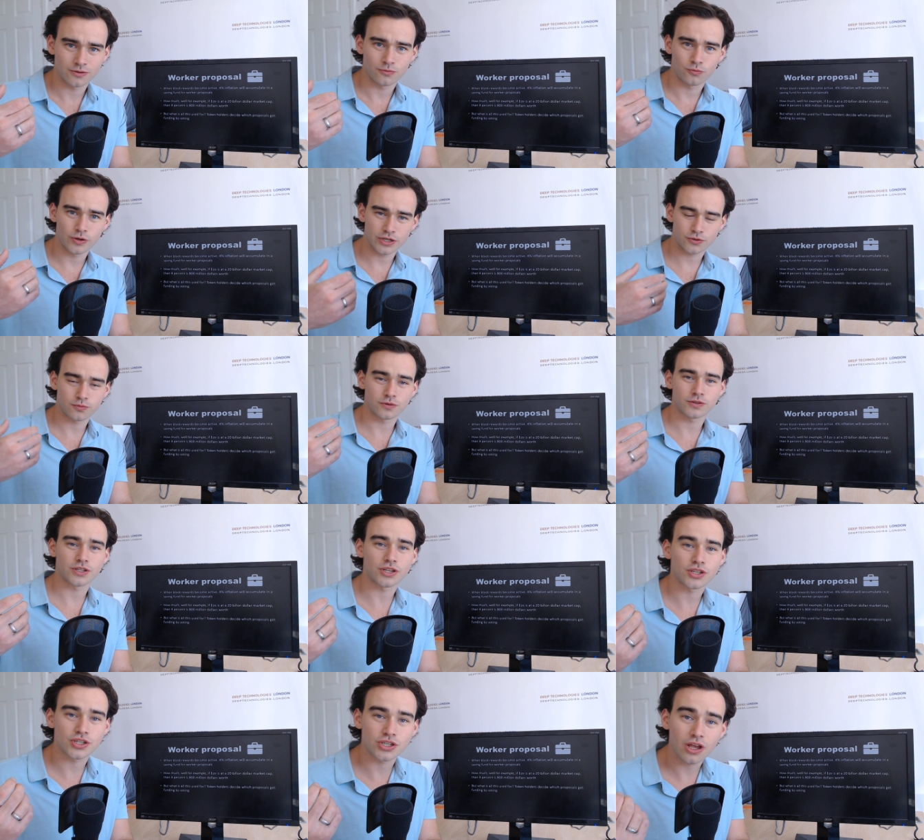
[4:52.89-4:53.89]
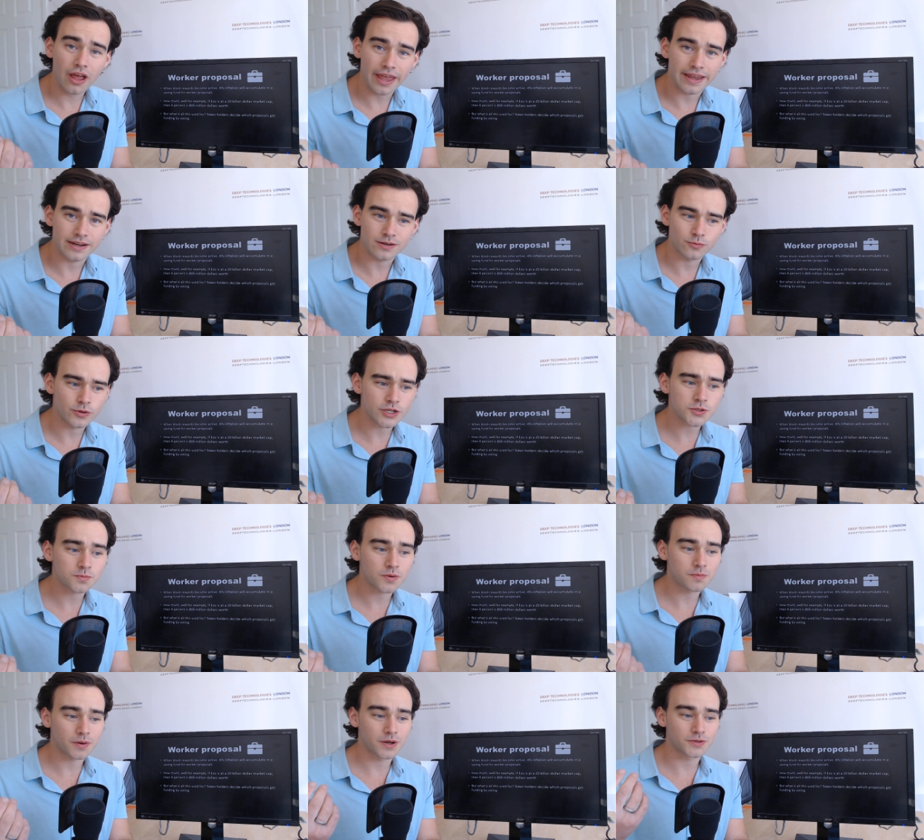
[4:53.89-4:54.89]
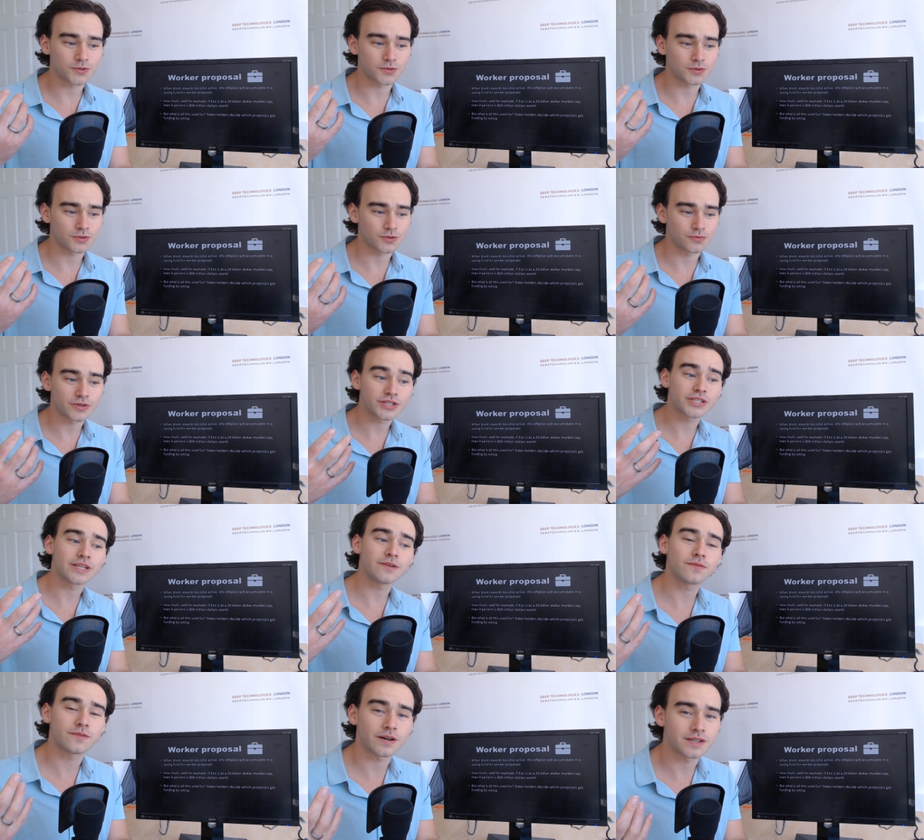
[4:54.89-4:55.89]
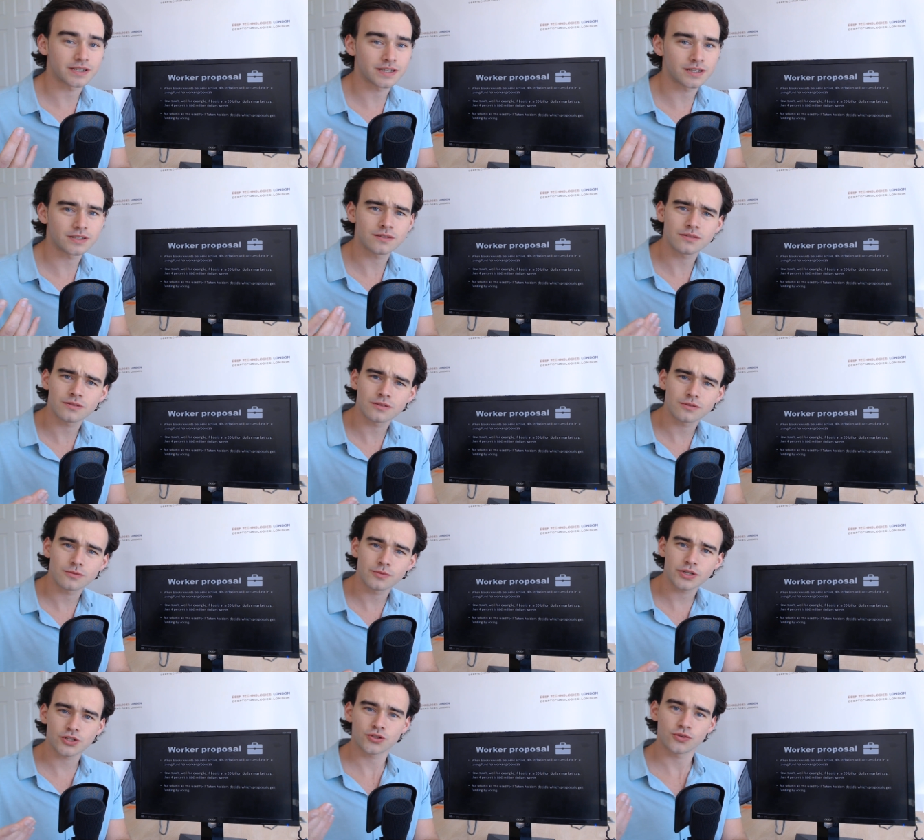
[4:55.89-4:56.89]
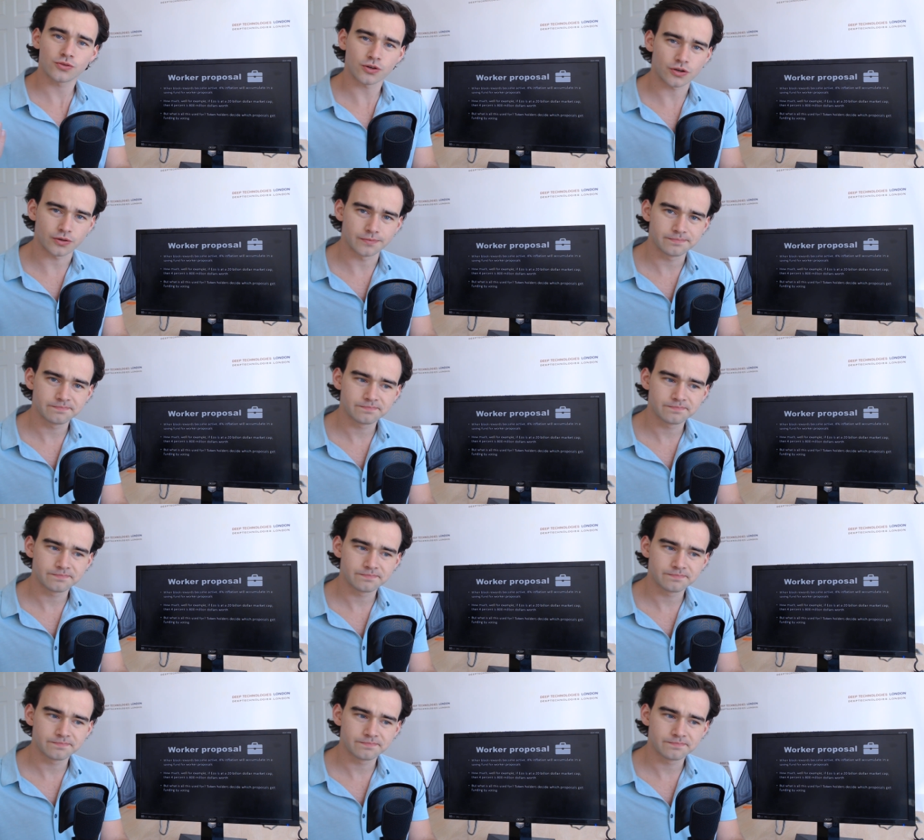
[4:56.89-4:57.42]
which will decide which proposals receive funding and which do not.